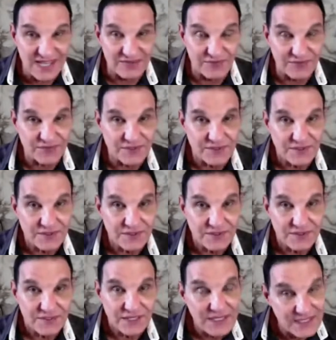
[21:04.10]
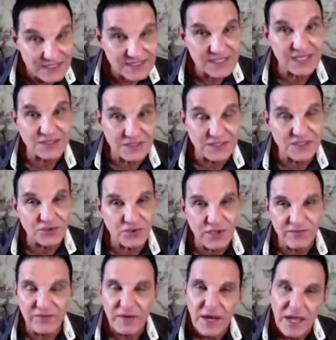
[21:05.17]
left he ascended into
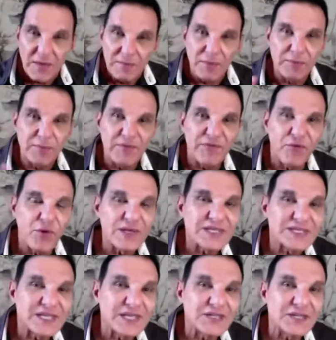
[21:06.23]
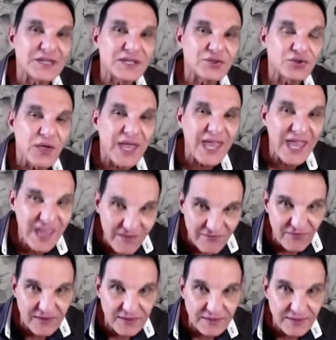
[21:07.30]
heaven. But before he ascended into
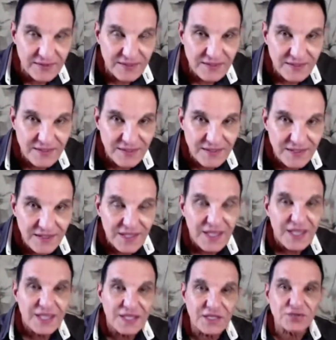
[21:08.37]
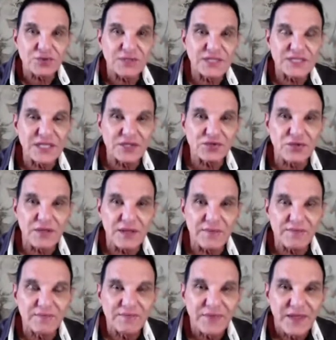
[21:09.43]
heaven, here's what he said to
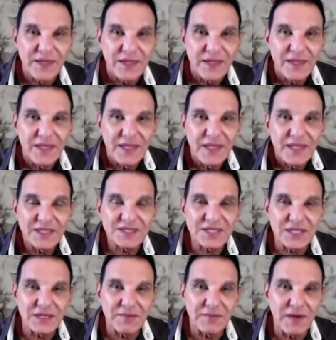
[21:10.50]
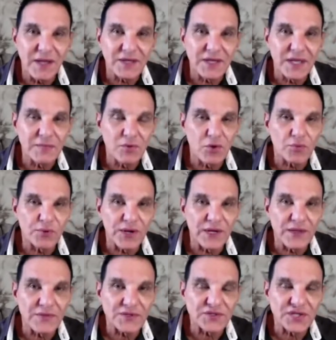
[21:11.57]
them. He said, In my name you'll pray in
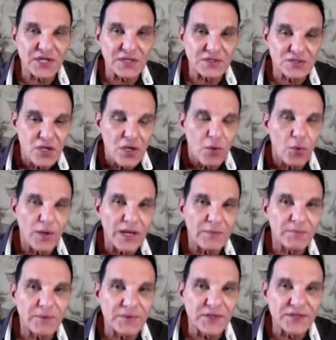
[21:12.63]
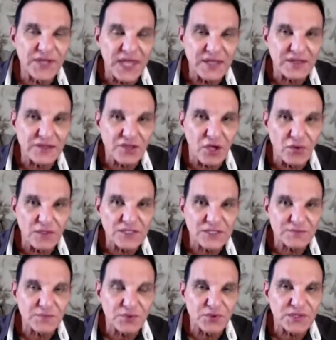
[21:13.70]
other tongues. What happened the day that the Holy
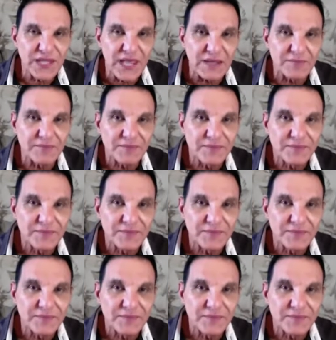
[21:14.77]
Spirit came?